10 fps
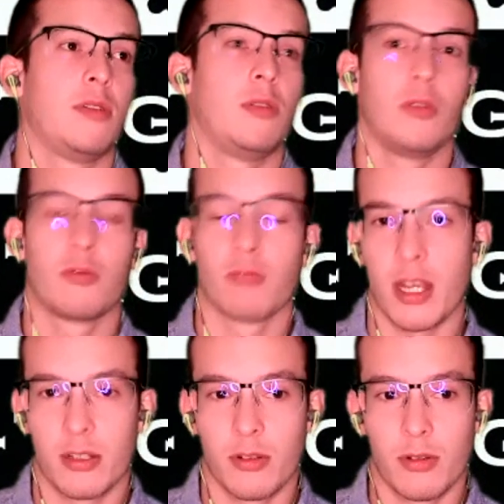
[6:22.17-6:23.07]
Luke
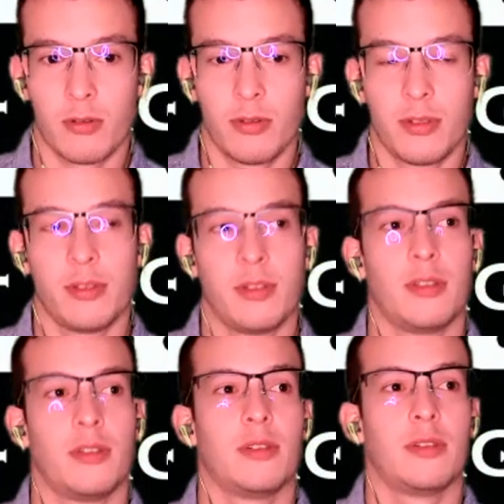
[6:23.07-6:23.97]
Rockhold,
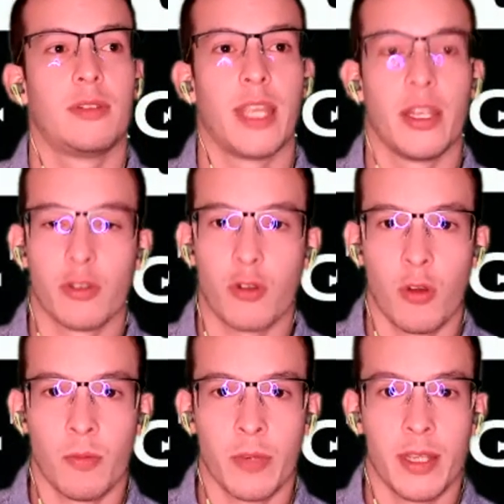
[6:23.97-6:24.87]
Daniel
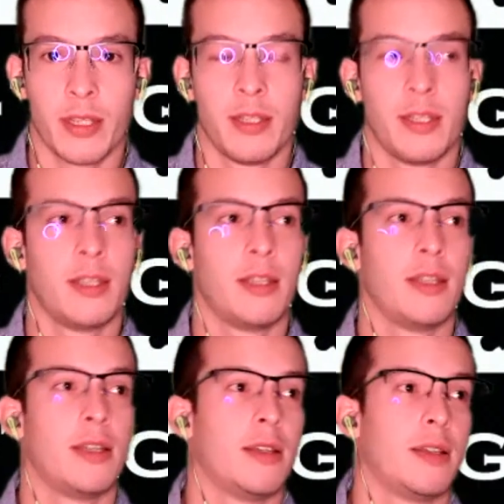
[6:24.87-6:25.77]
Cormier,
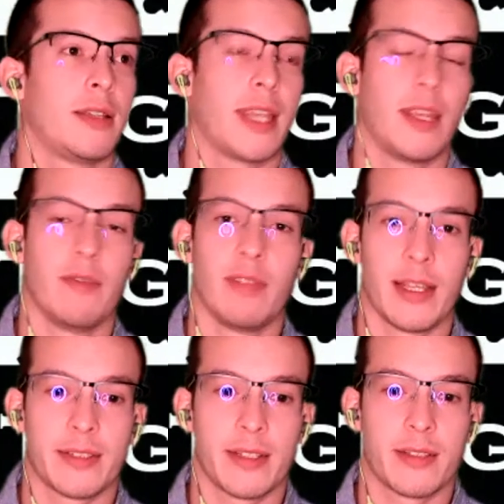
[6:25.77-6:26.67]
Cain
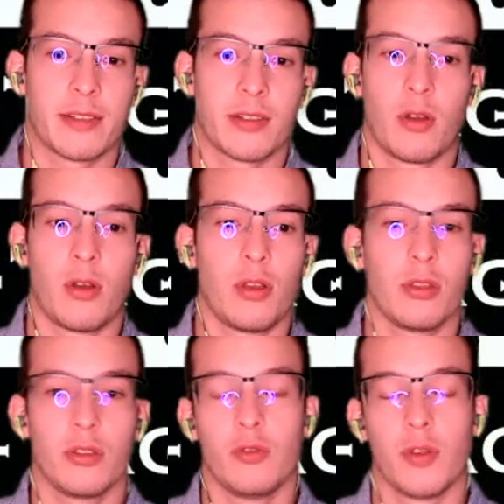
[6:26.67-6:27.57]
Velasquez,
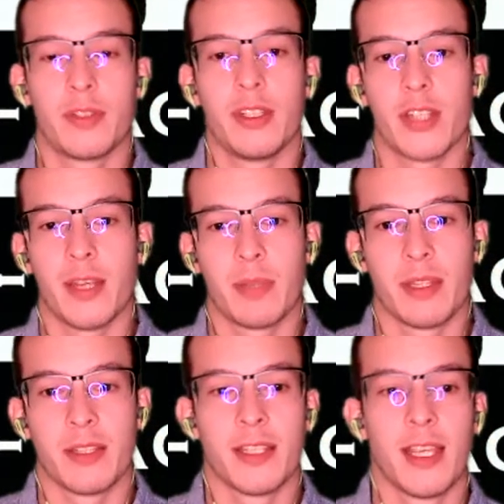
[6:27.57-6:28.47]
all UFC
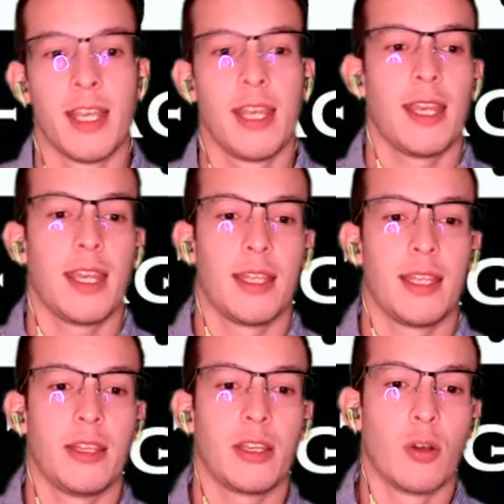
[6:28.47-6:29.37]
champions.
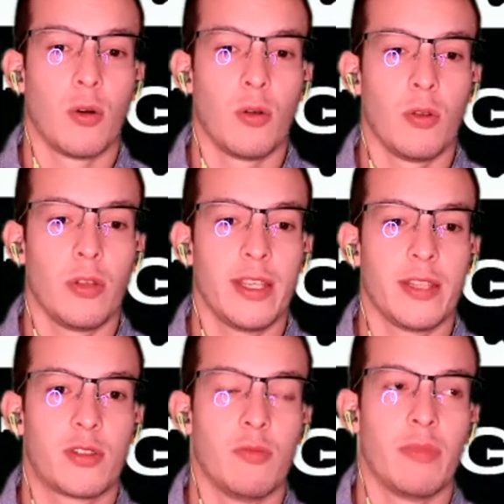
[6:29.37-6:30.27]
And the goal is
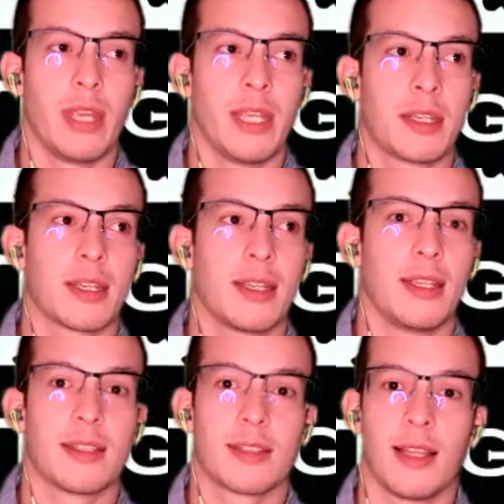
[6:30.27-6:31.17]
to make
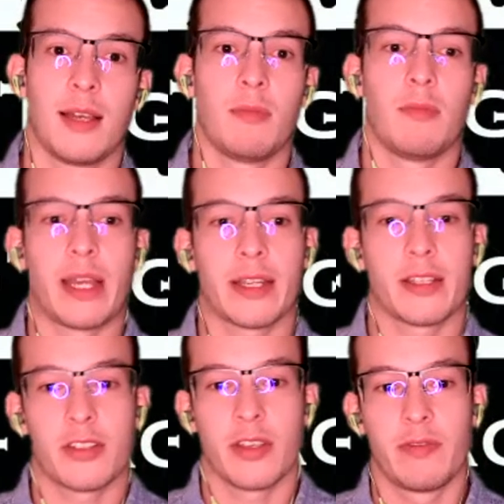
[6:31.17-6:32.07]
Islam
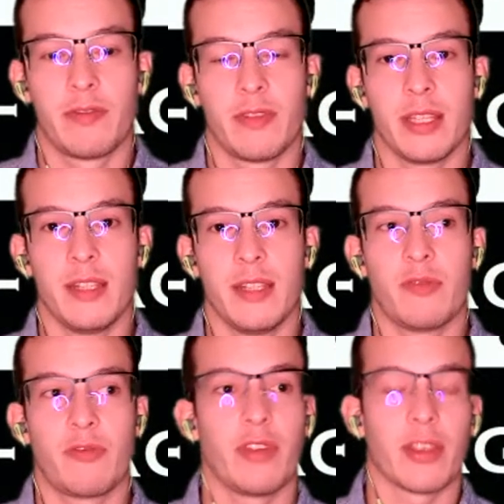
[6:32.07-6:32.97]
Makhachev the
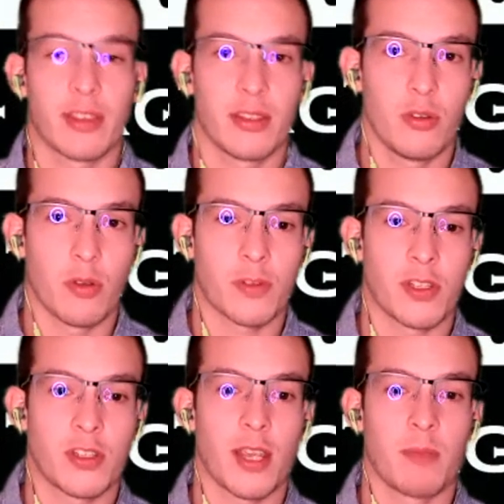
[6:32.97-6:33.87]
5th UFC
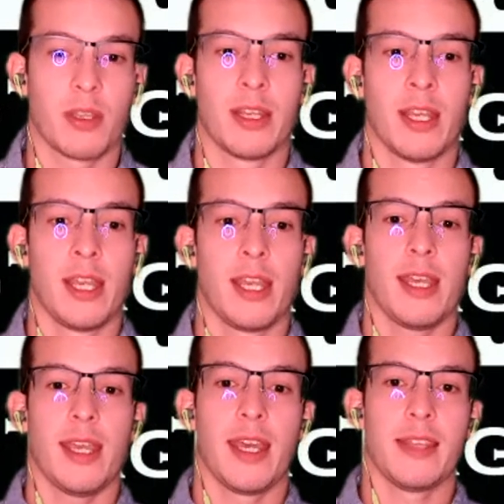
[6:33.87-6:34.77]
champion.
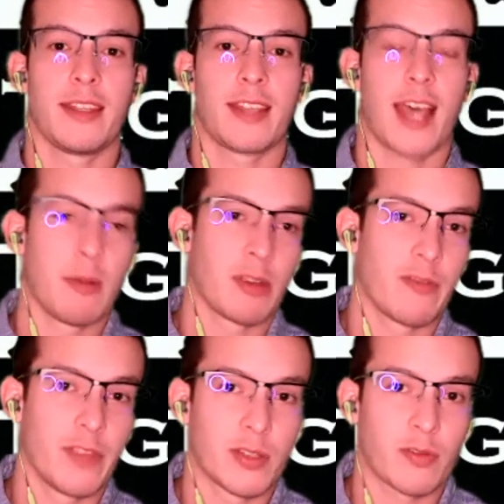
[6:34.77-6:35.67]
And the timing of
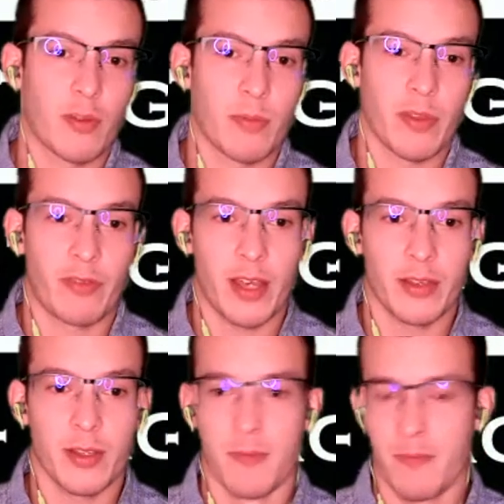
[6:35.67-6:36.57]
this from the
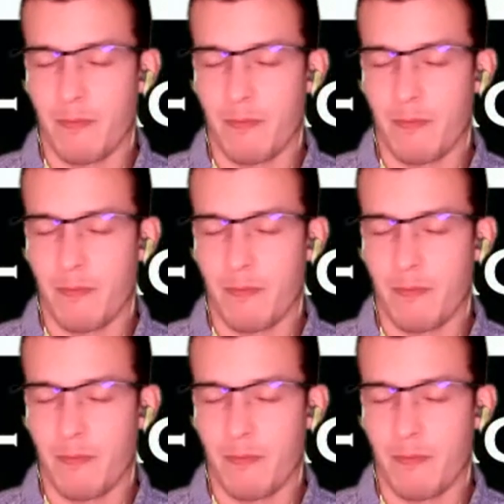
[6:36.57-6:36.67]
father,